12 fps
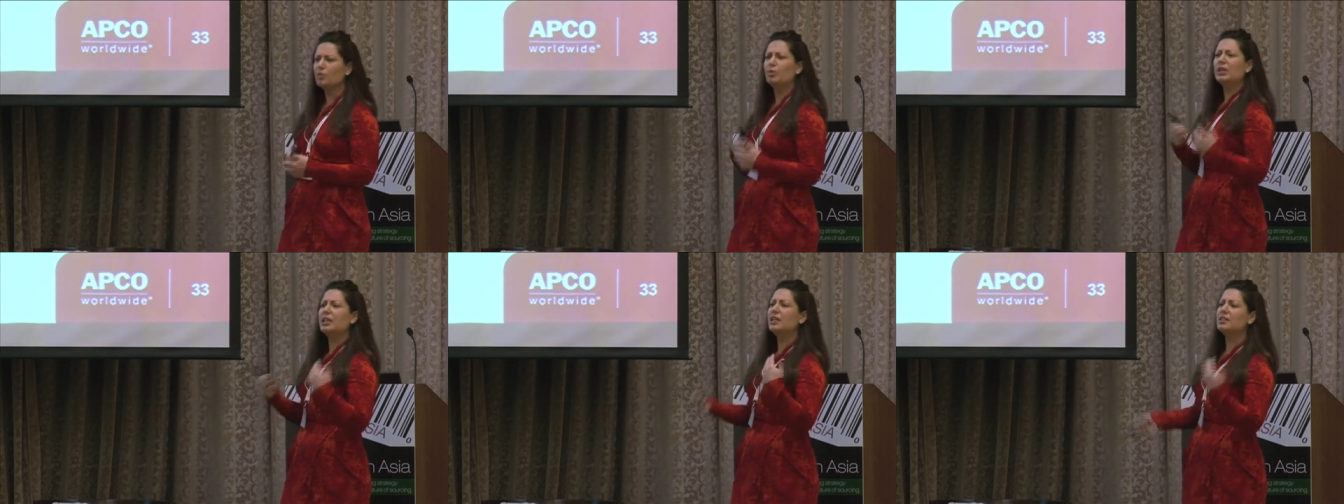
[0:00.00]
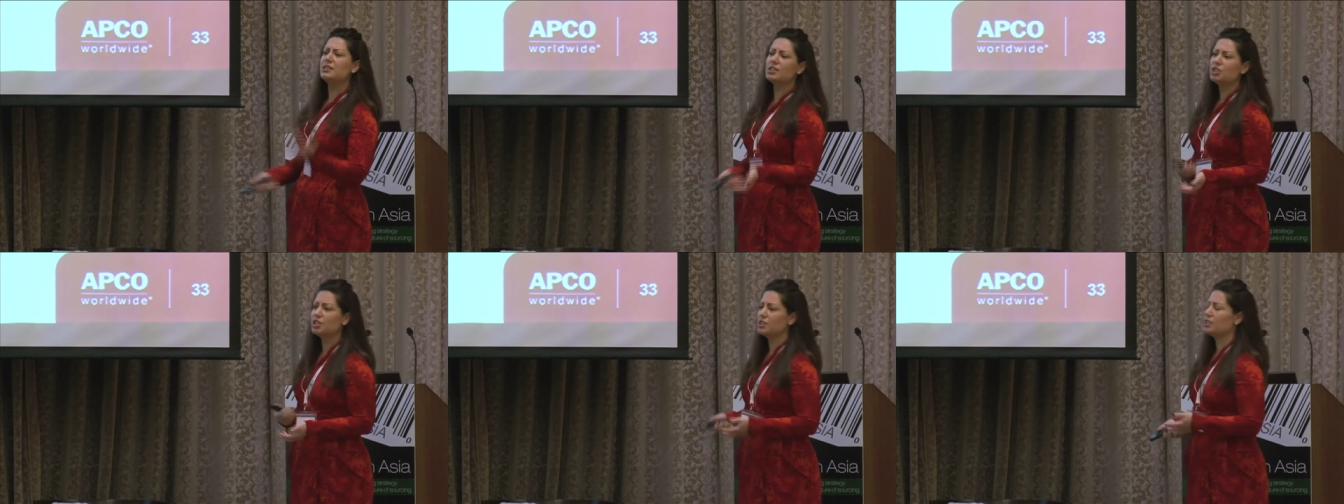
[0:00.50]
but in
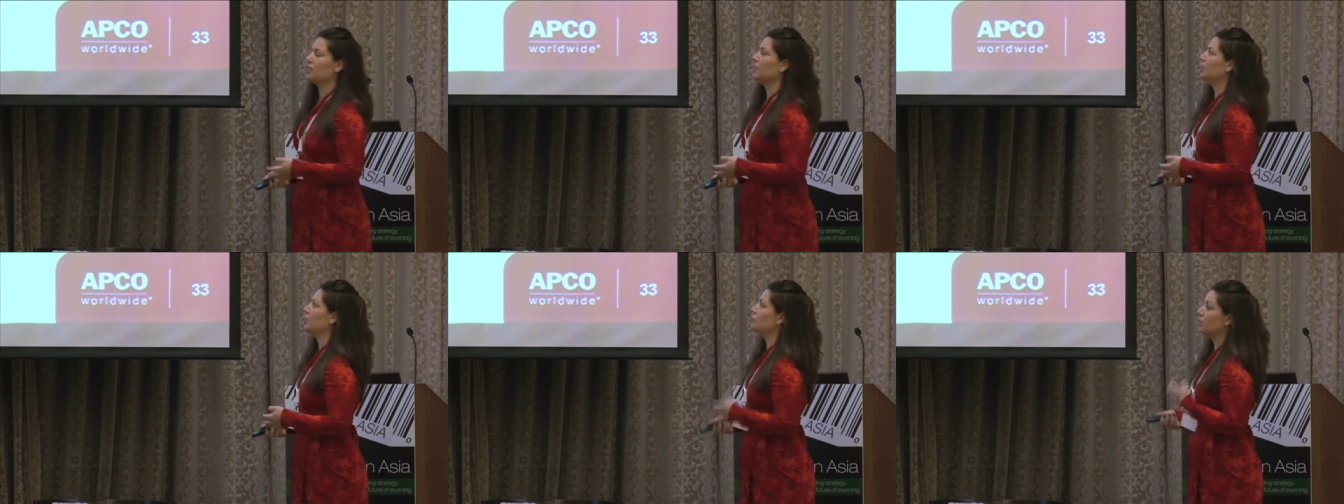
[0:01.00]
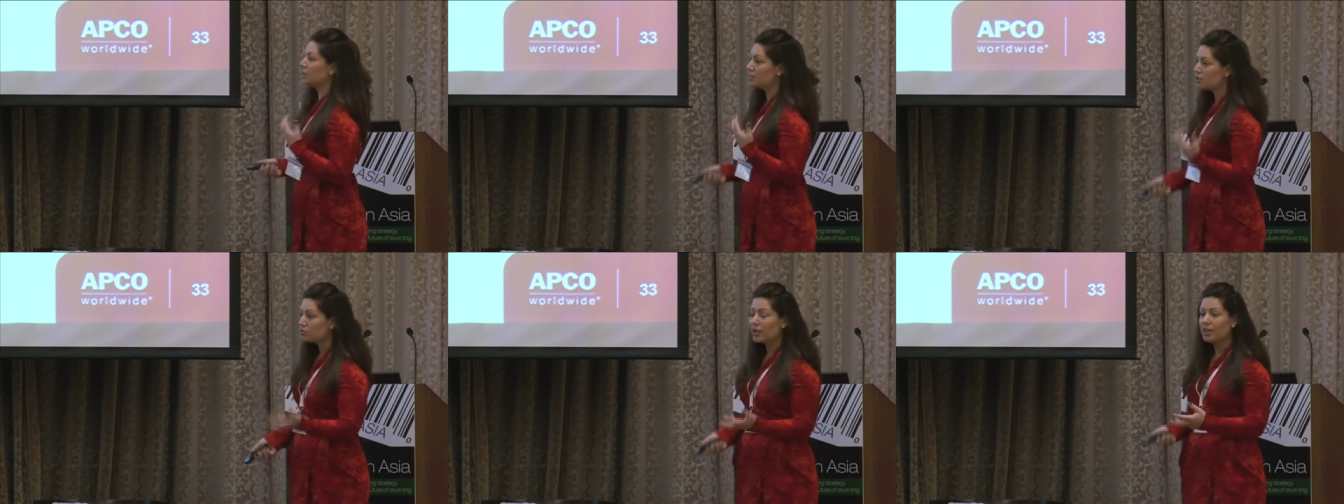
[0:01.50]
addition to the
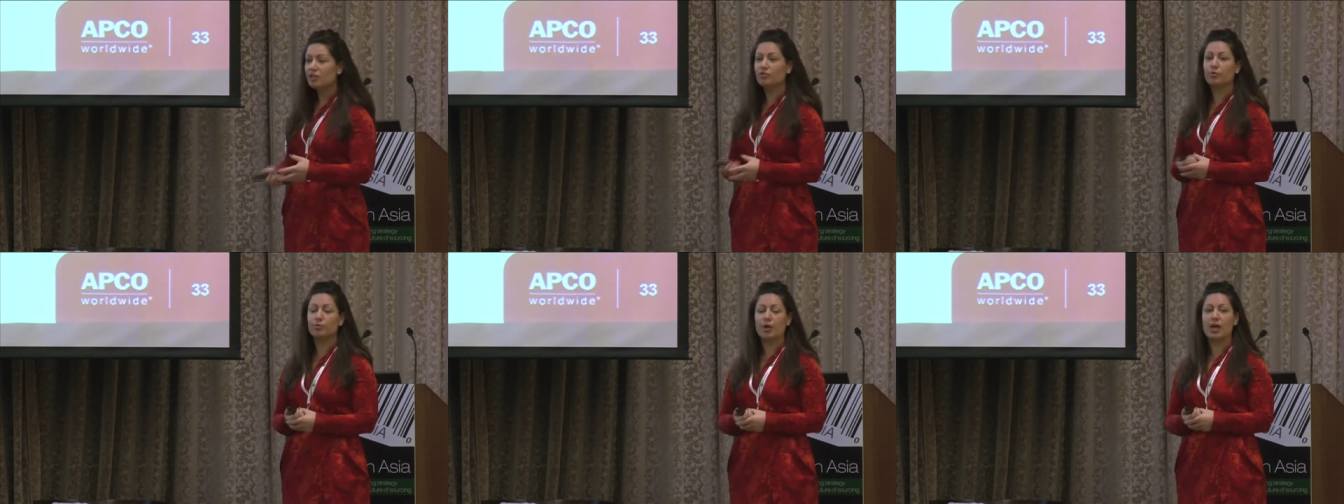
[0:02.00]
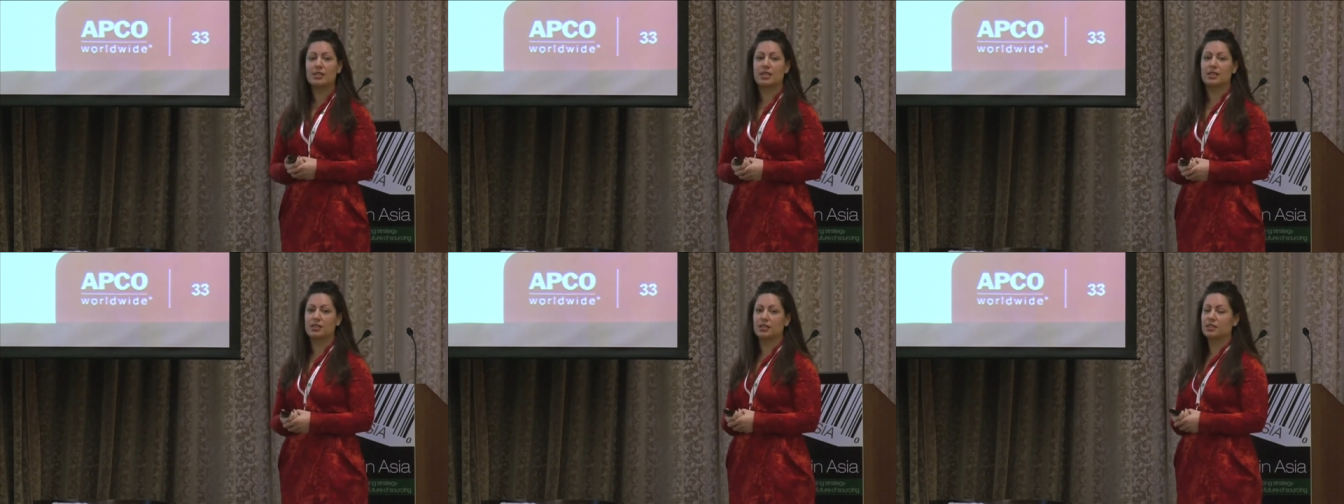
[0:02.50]
administrative
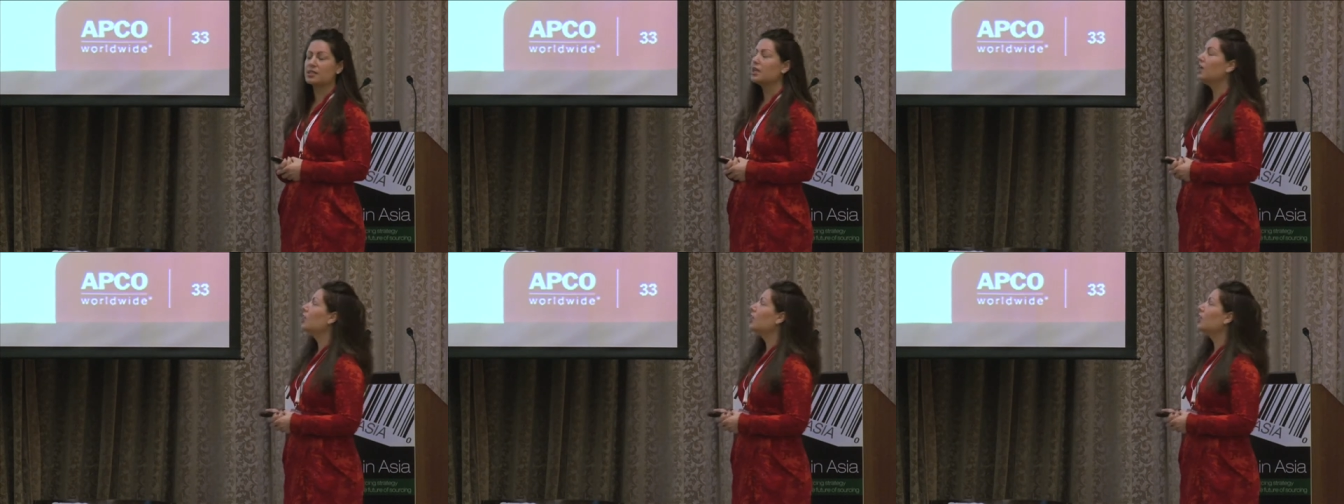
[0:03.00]
processes,